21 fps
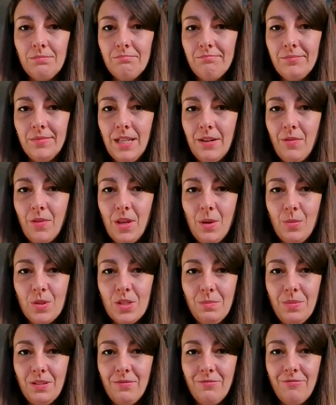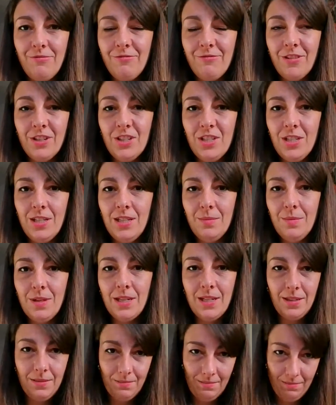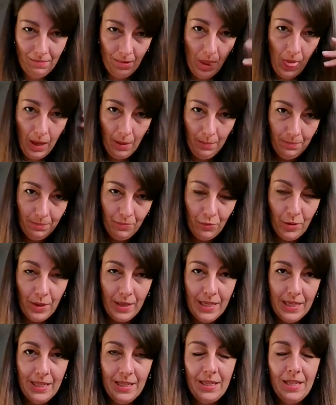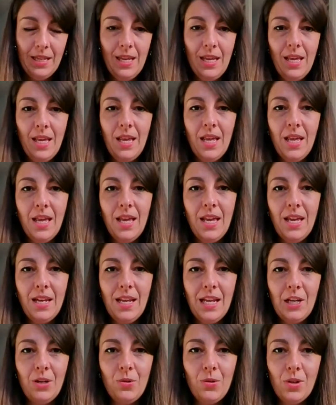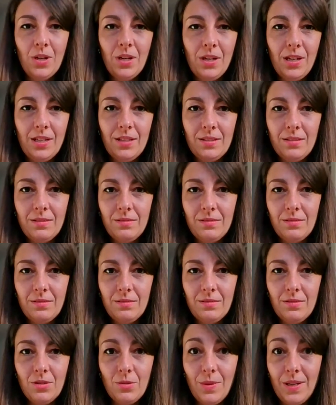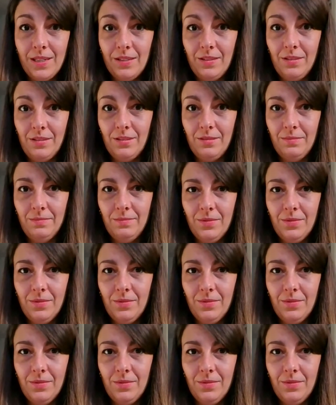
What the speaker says: everything was a bit fuzzy in my brain, and I ordered it twice.